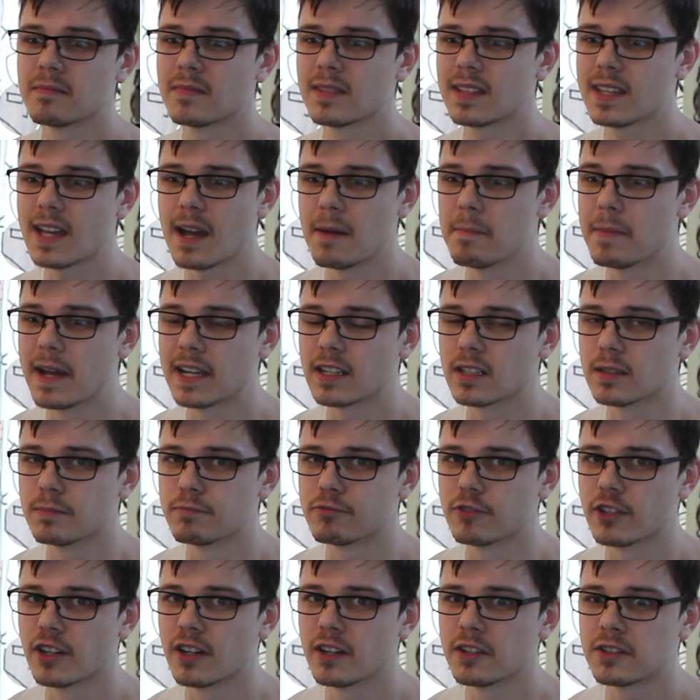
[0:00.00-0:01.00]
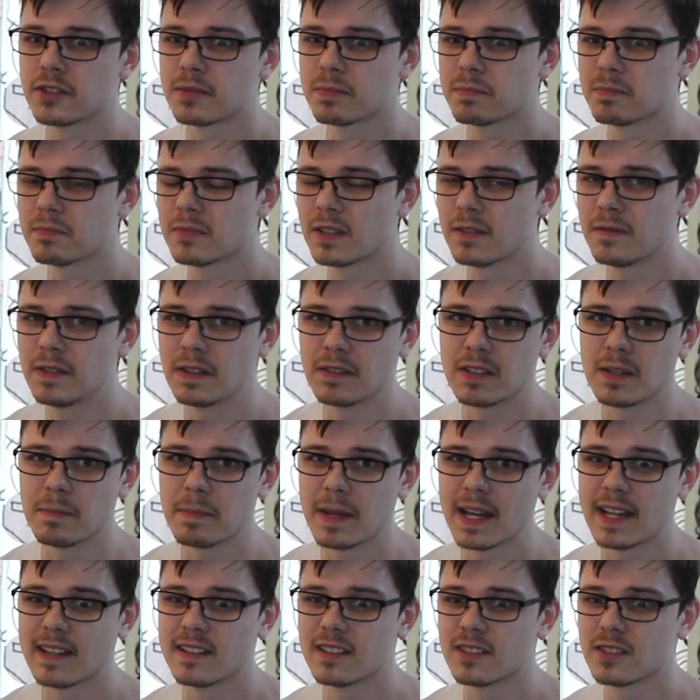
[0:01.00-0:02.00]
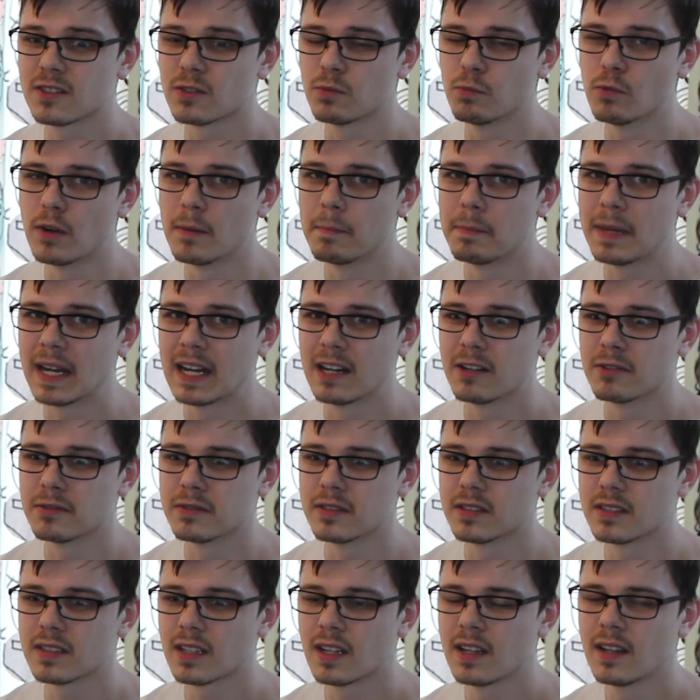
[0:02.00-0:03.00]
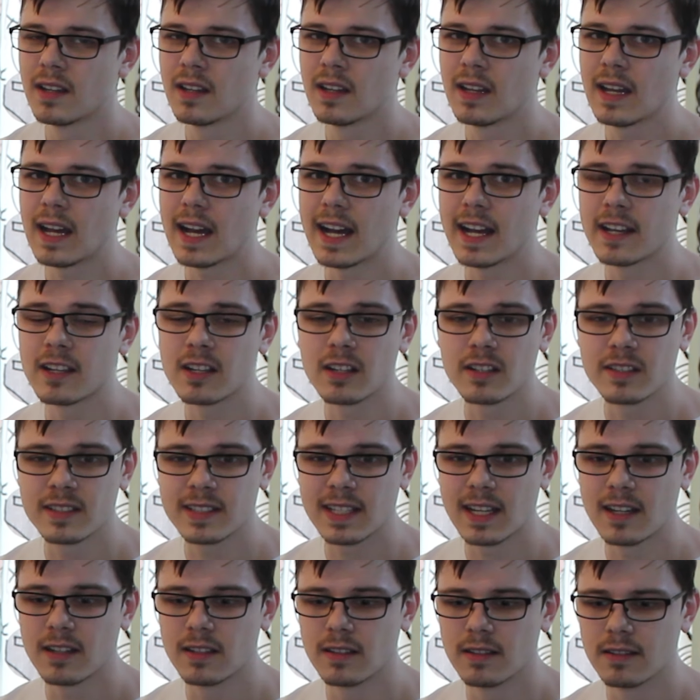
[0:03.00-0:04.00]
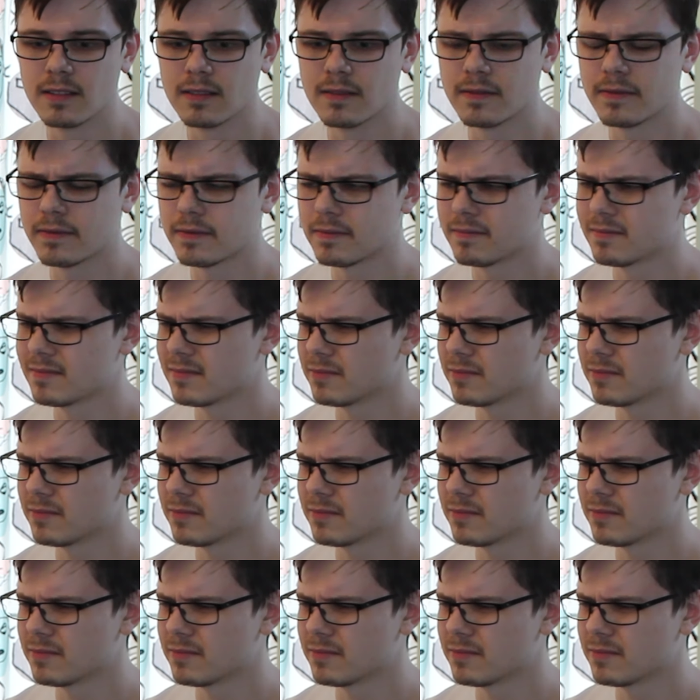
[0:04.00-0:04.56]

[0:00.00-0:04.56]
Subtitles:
get a makeup brush, 50 pence, £1. I got a set of,